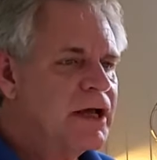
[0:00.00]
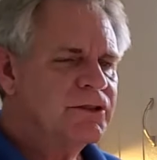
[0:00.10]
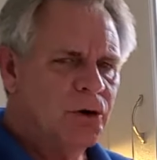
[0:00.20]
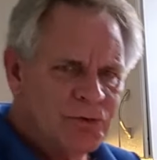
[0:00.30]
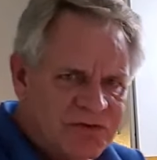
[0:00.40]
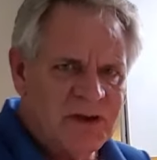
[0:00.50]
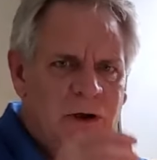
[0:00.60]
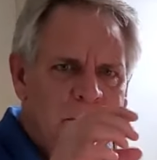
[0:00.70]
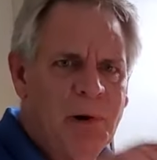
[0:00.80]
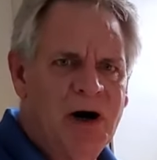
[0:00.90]
those
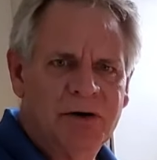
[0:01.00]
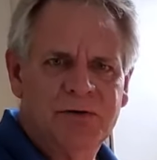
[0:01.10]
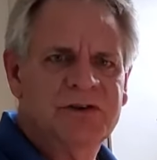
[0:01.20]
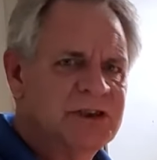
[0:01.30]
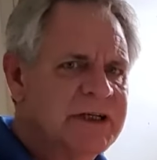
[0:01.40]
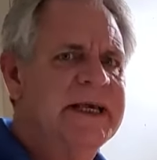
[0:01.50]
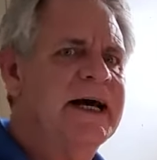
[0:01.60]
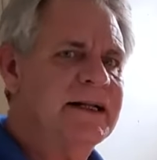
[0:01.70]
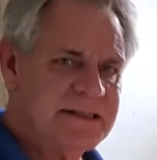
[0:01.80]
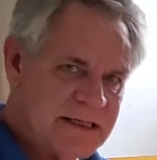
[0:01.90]
little bottles you
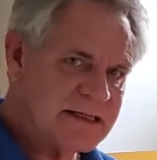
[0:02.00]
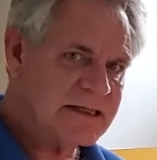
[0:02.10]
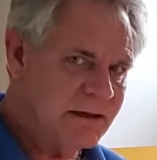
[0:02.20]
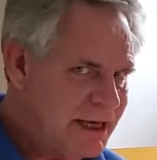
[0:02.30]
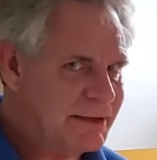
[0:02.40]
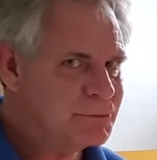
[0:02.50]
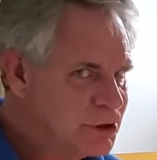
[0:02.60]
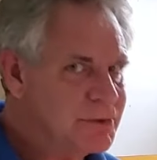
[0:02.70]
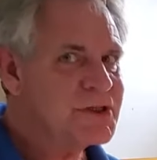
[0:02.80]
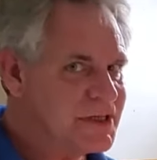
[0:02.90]
get, it says clam
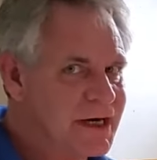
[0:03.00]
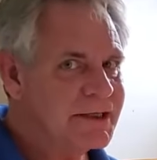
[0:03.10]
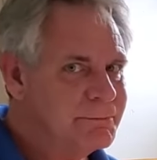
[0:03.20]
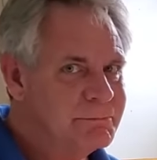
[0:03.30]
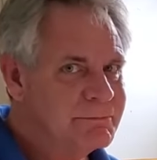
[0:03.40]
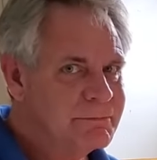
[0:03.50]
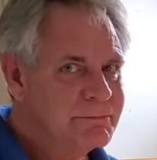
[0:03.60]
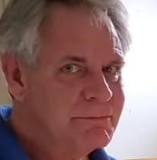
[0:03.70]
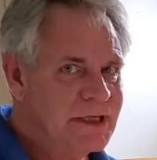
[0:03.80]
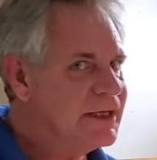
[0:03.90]
juice on them.
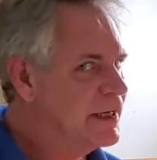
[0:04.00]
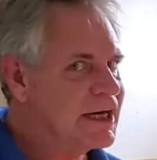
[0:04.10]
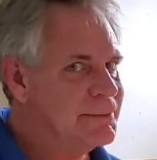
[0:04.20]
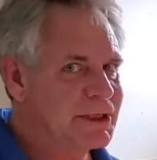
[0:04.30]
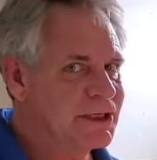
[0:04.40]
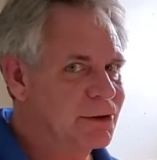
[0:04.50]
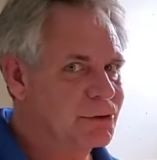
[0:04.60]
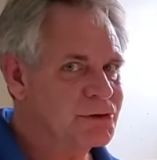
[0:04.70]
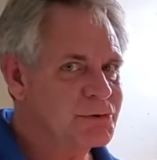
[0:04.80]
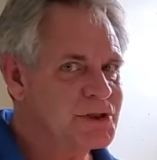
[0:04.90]
You can get them in the
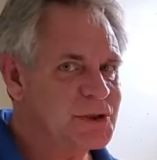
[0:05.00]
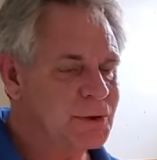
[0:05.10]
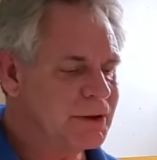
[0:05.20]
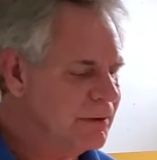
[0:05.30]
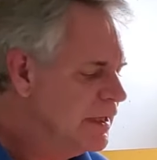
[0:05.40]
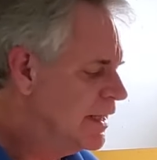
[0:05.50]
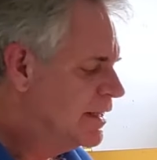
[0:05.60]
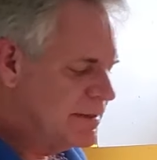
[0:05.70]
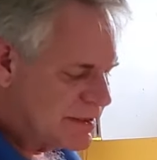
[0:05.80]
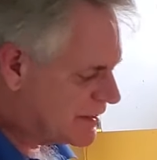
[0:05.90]
grocery store.
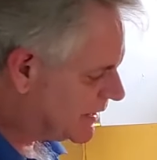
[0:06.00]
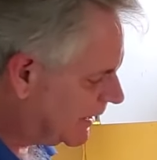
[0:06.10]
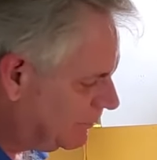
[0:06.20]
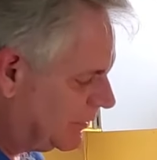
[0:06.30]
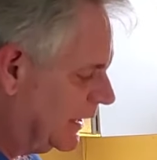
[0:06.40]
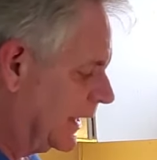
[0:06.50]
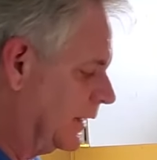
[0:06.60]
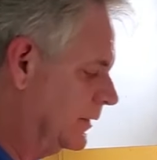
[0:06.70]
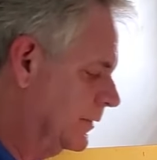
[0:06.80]
Same thing.